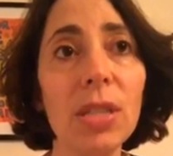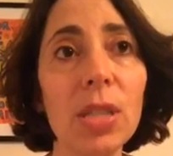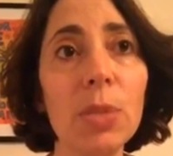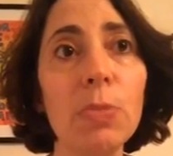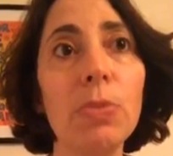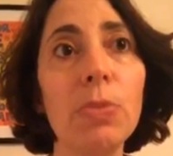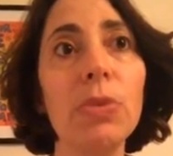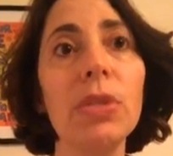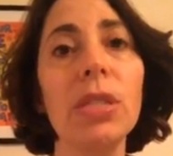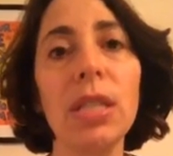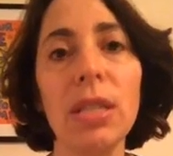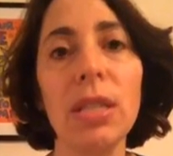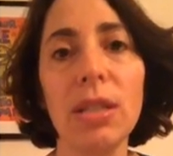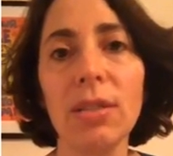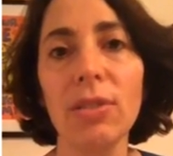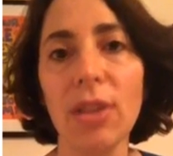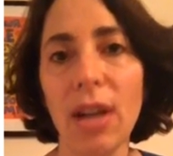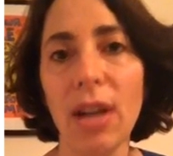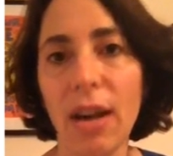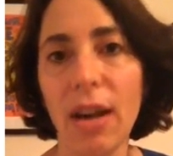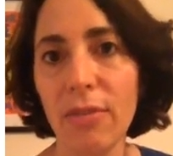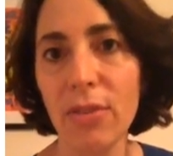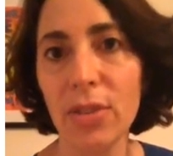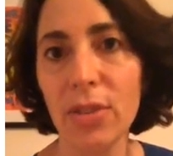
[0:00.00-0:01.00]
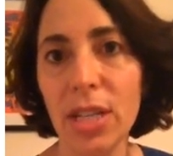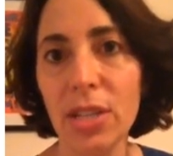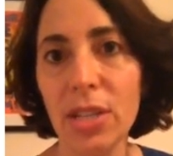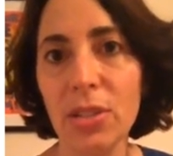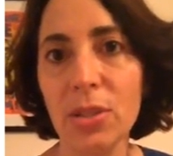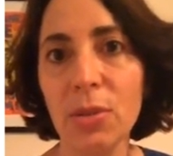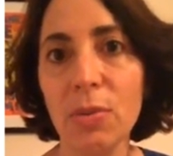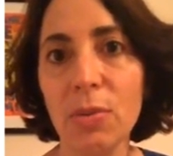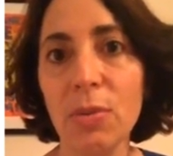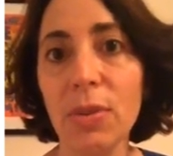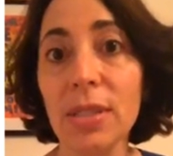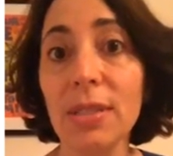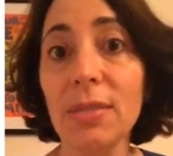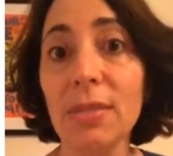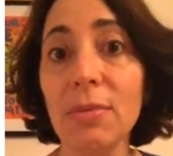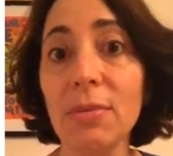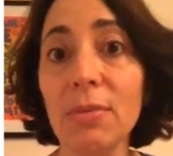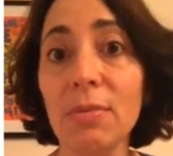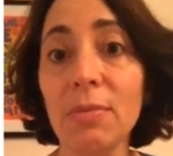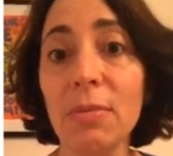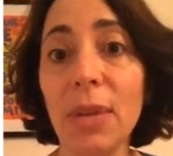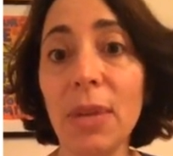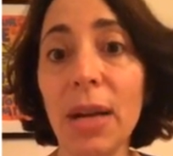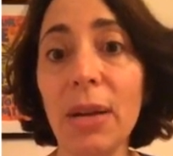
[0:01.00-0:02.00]
This particular conversation was
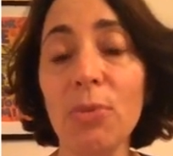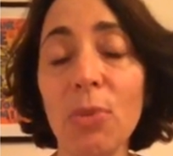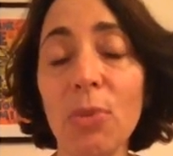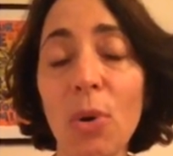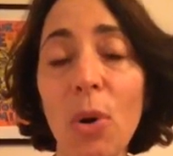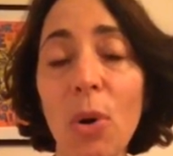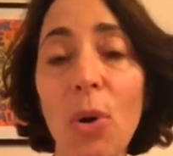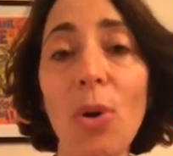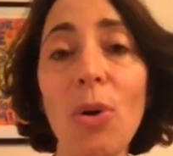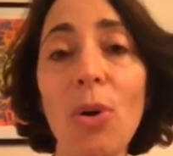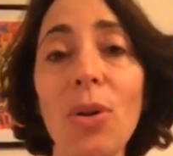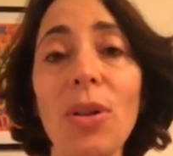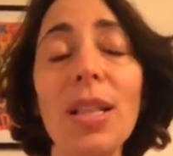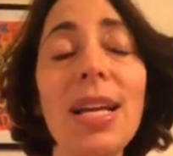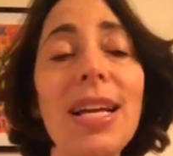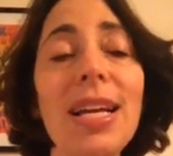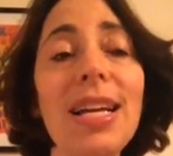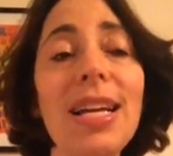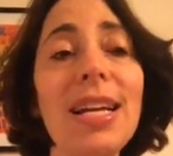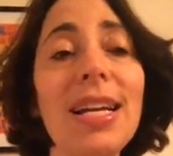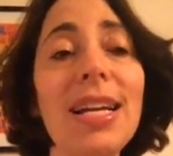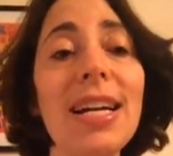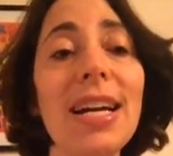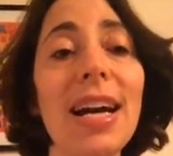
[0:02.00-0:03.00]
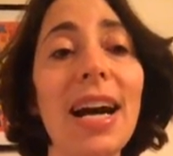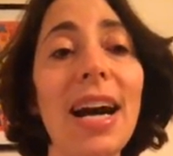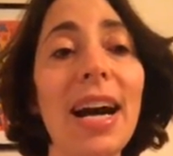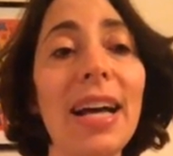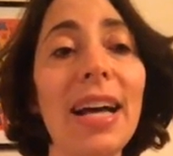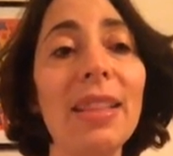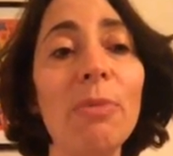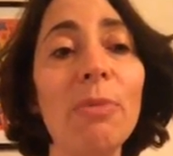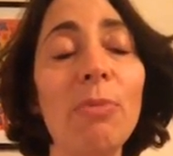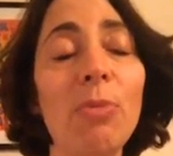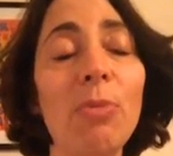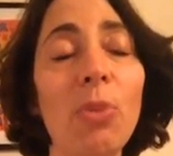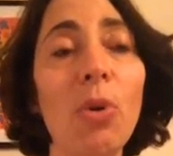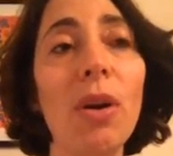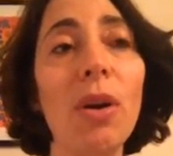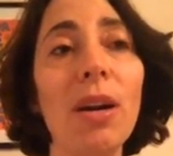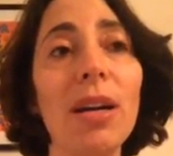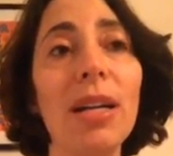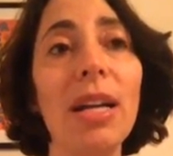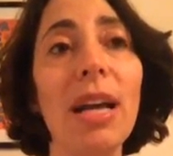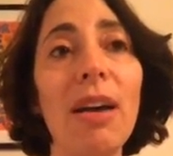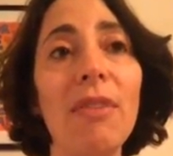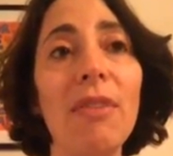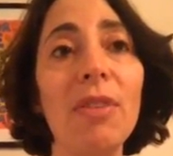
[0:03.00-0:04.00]
my role on the
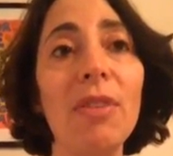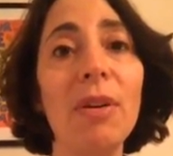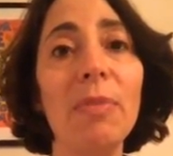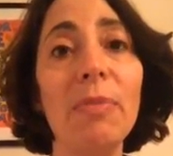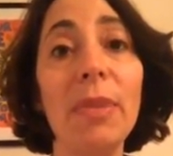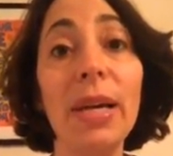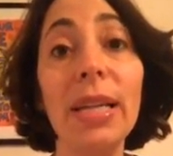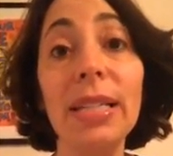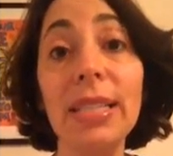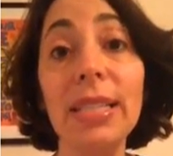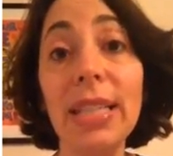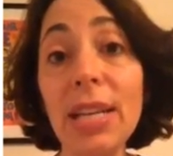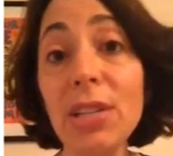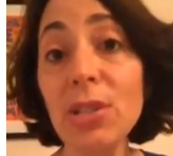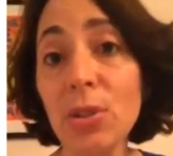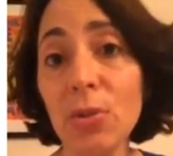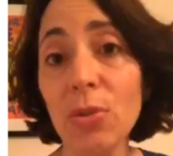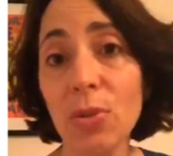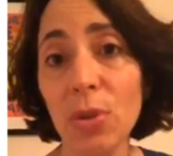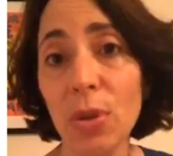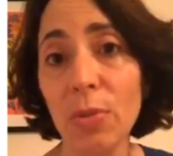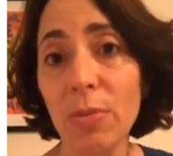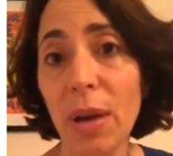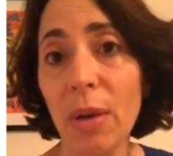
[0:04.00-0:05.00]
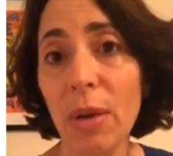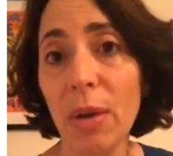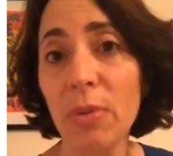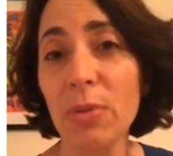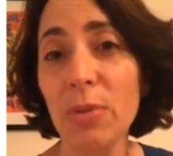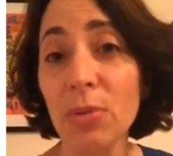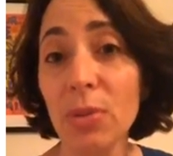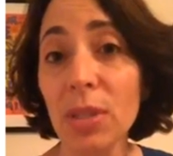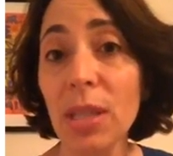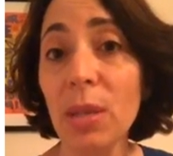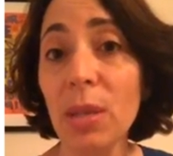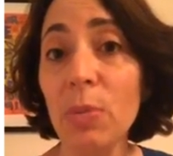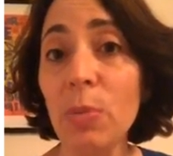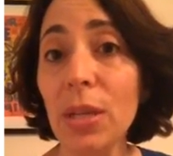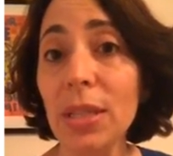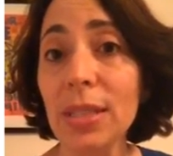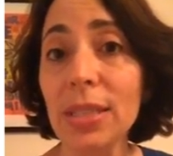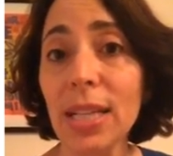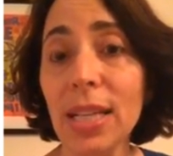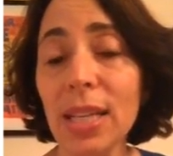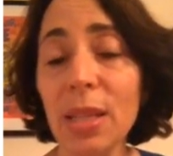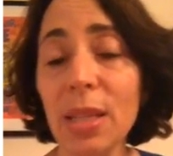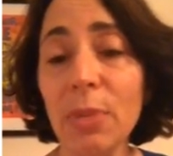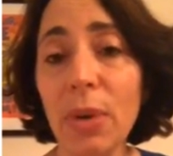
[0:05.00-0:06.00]
board of a meditation group that was really
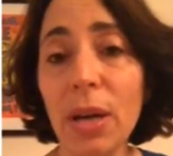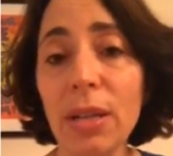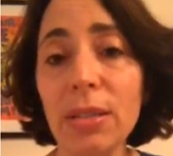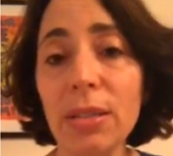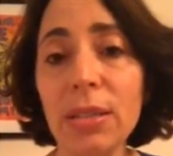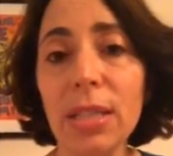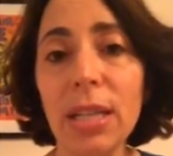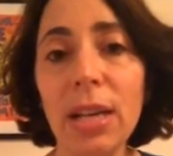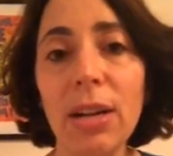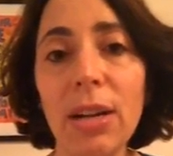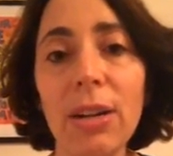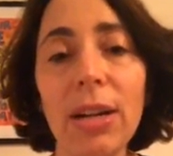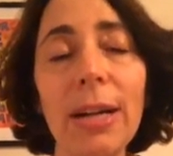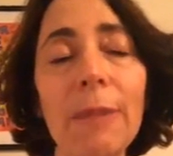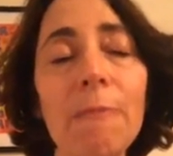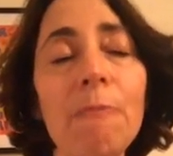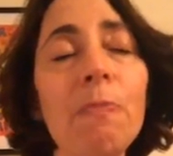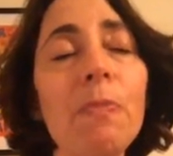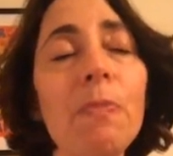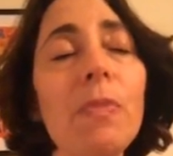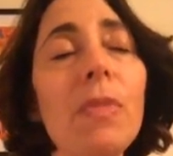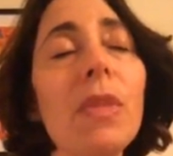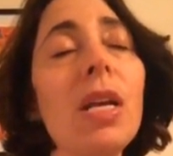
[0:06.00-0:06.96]
building in the Boston area.